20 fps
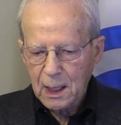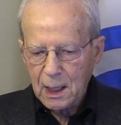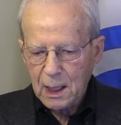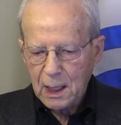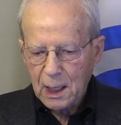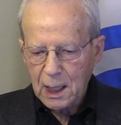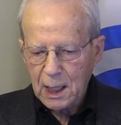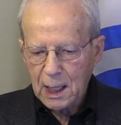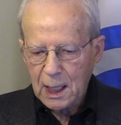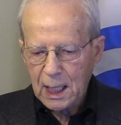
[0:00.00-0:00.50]

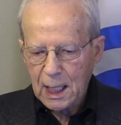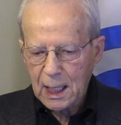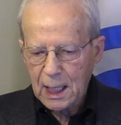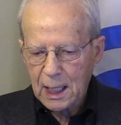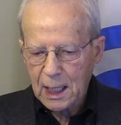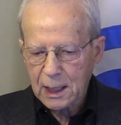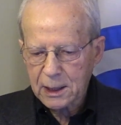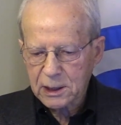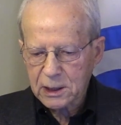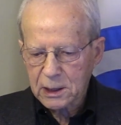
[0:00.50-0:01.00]
He
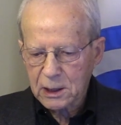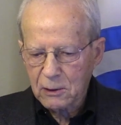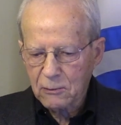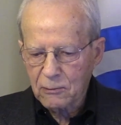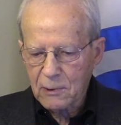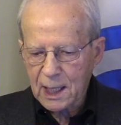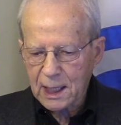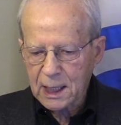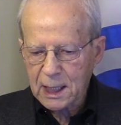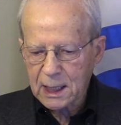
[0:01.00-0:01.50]
has
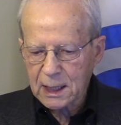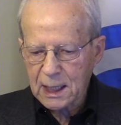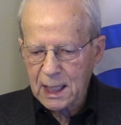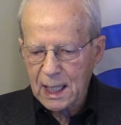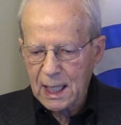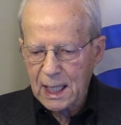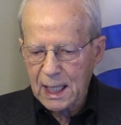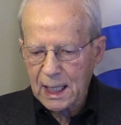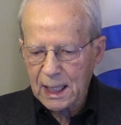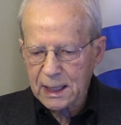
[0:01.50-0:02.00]

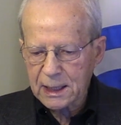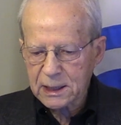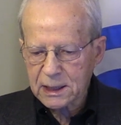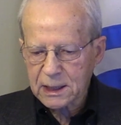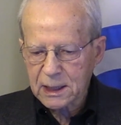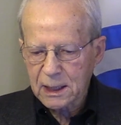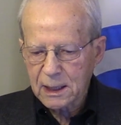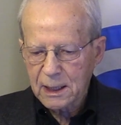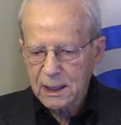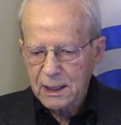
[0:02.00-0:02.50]

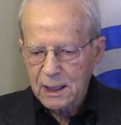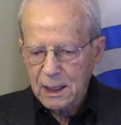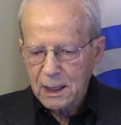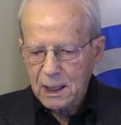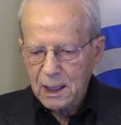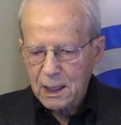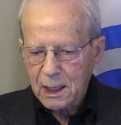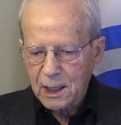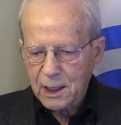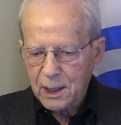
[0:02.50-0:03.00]
recognized
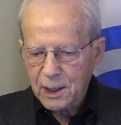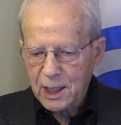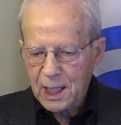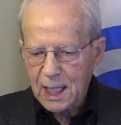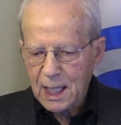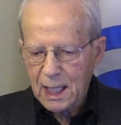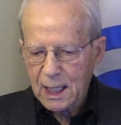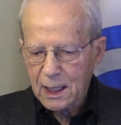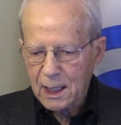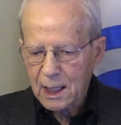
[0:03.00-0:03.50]

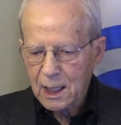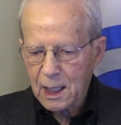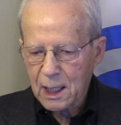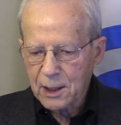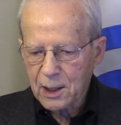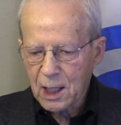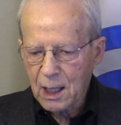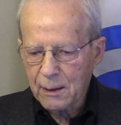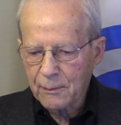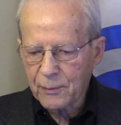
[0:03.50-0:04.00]
that a
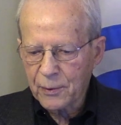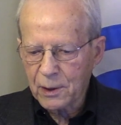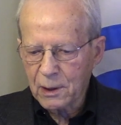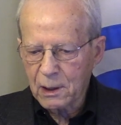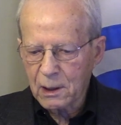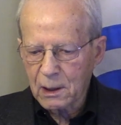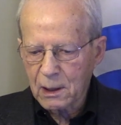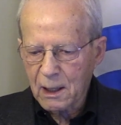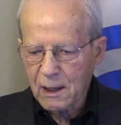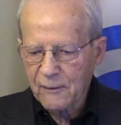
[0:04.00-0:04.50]

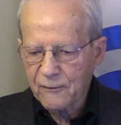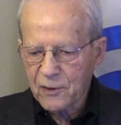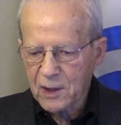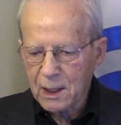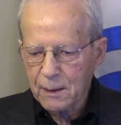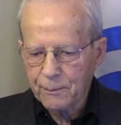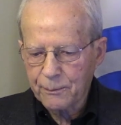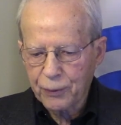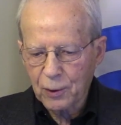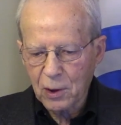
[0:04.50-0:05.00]
number of the
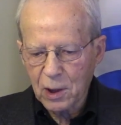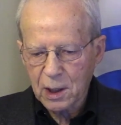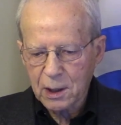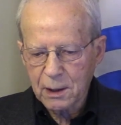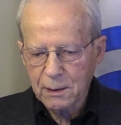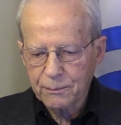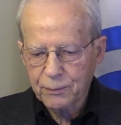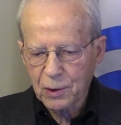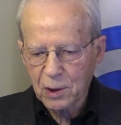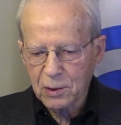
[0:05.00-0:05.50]

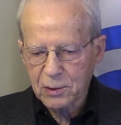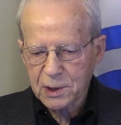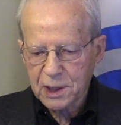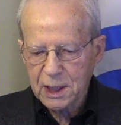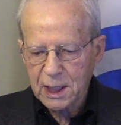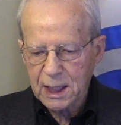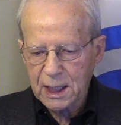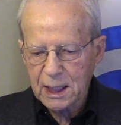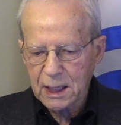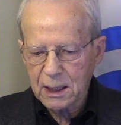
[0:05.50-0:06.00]
important
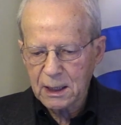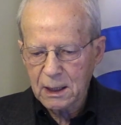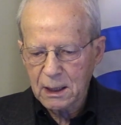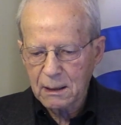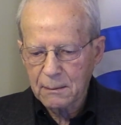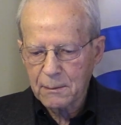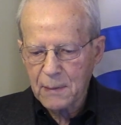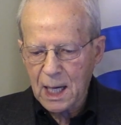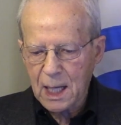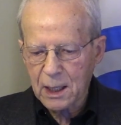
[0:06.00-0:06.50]
protein
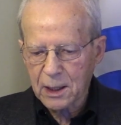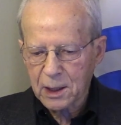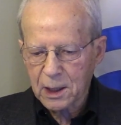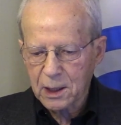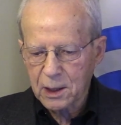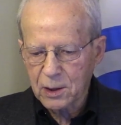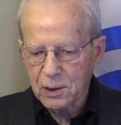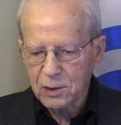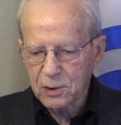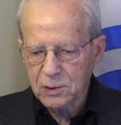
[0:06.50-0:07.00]

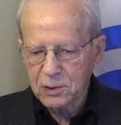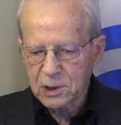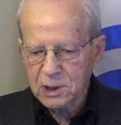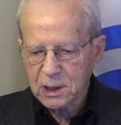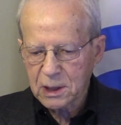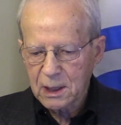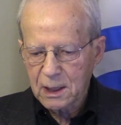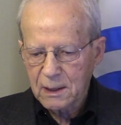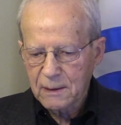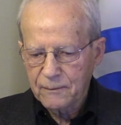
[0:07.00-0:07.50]

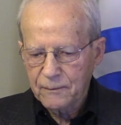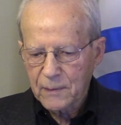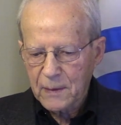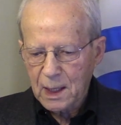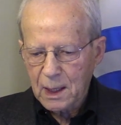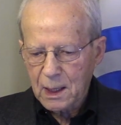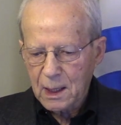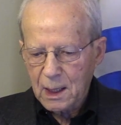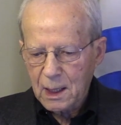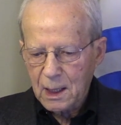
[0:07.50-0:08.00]
molecules
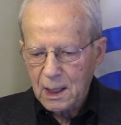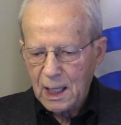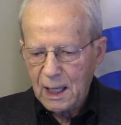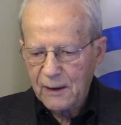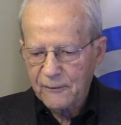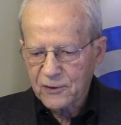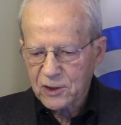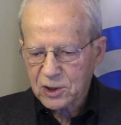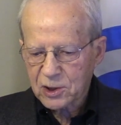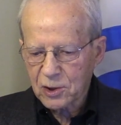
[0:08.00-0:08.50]

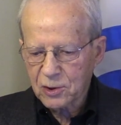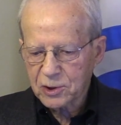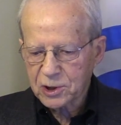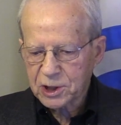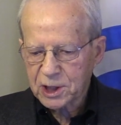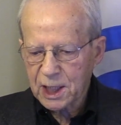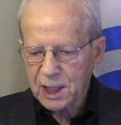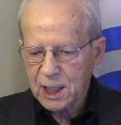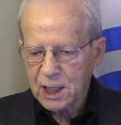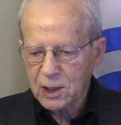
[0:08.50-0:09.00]
have
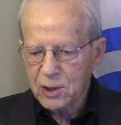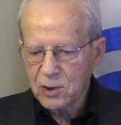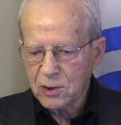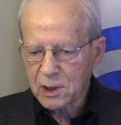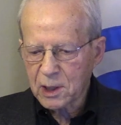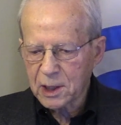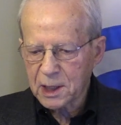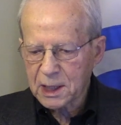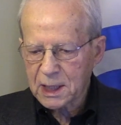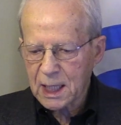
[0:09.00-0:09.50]
associated
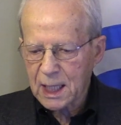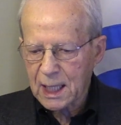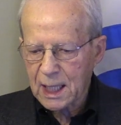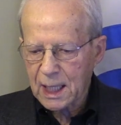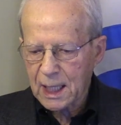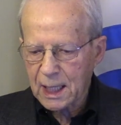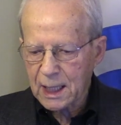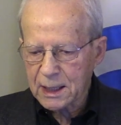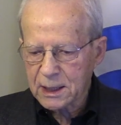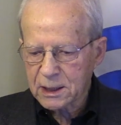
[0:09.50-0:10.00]

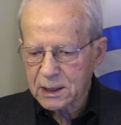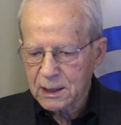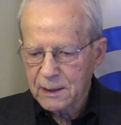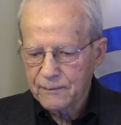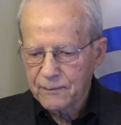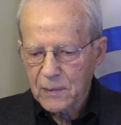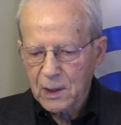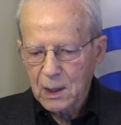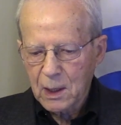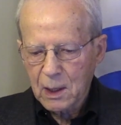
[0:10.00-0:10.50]
nucleotides,
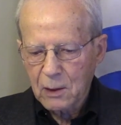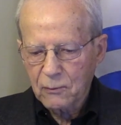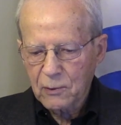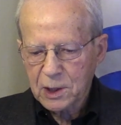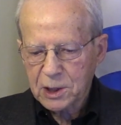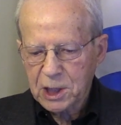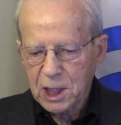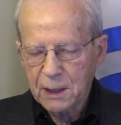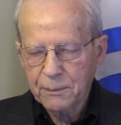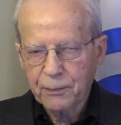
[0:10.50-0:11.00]

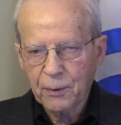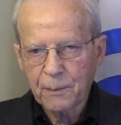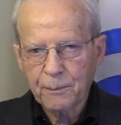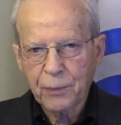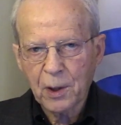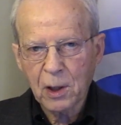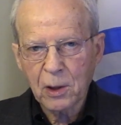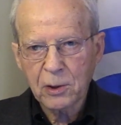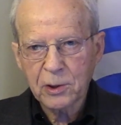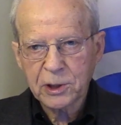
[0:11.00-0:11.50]
which he
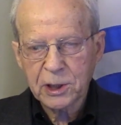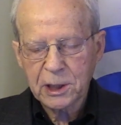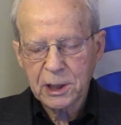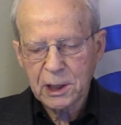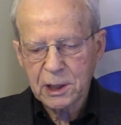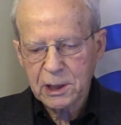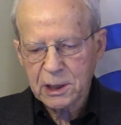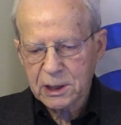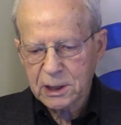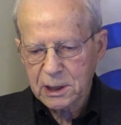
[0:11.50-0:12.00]

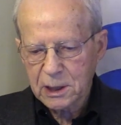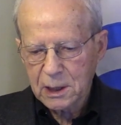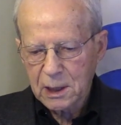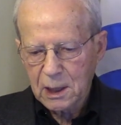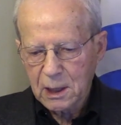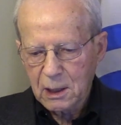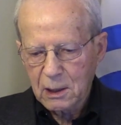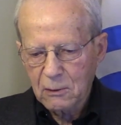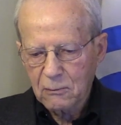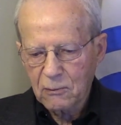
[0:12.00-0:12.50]
proposes
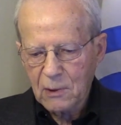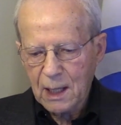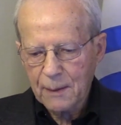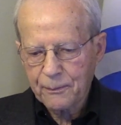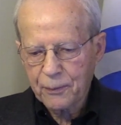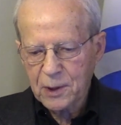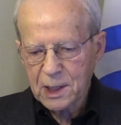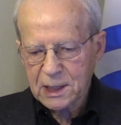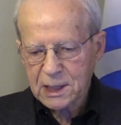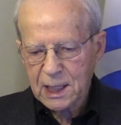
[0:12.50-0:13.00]

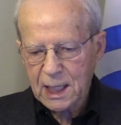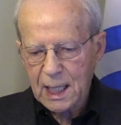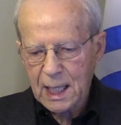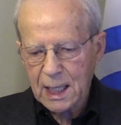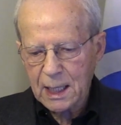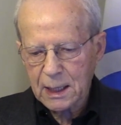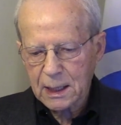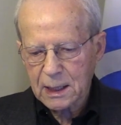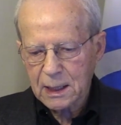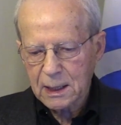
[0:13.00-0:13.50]

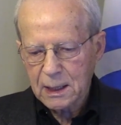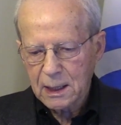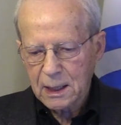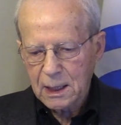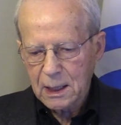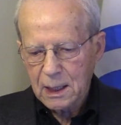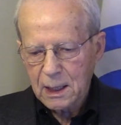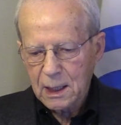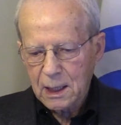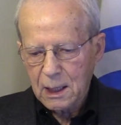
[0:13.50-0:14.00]
represent
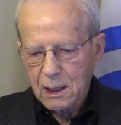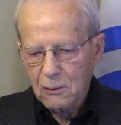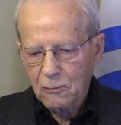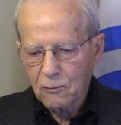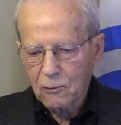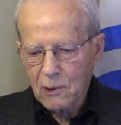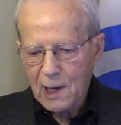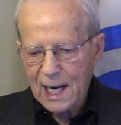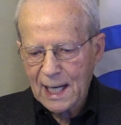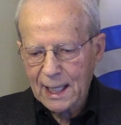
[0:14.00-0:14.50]

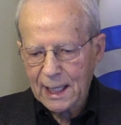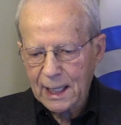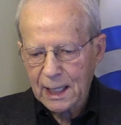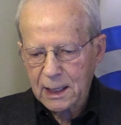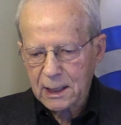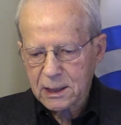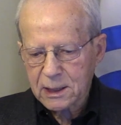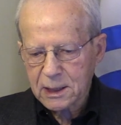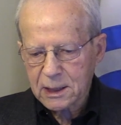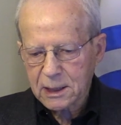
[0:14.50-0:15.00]

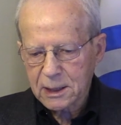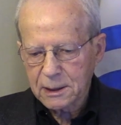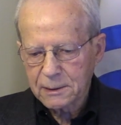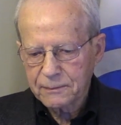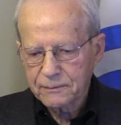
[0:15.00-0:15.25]
relics